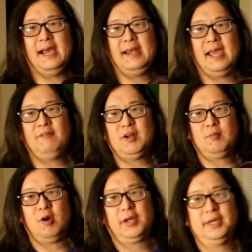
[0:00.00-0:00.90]
on
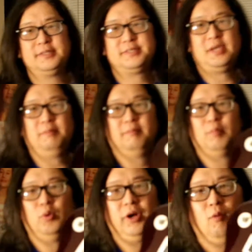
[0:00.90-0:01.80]
aftermarket some
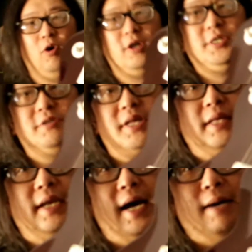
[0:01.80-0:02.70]
pointer washers on
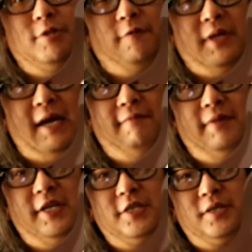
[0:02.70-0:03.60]
the knobs for that
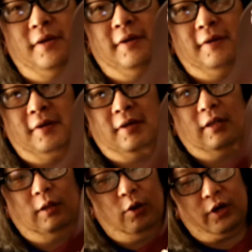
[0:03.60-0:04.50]
vintage
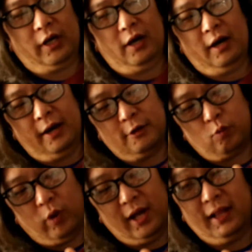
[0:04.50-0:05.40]
look,
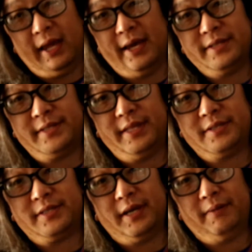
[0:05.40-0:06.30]
as well as
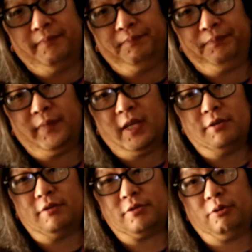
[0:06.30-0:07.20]
this
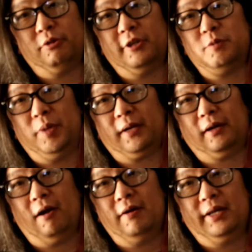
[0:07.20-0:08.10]
screwless
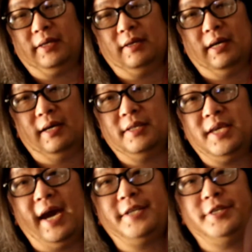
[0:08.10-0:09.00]
pickguard. It
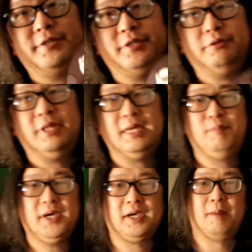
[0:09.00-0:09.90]
attaches to the
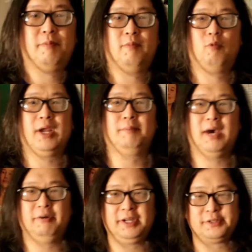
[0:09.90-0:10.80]
pickup ring
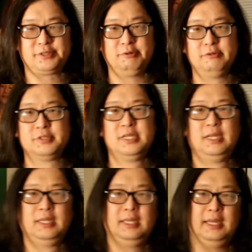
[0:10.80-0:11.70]
mounting screws
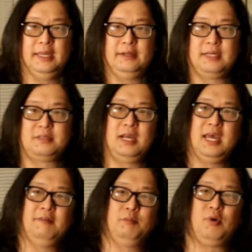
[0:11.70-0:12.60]
and doesn't
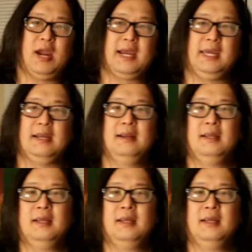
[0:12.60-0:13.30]
have a bracket.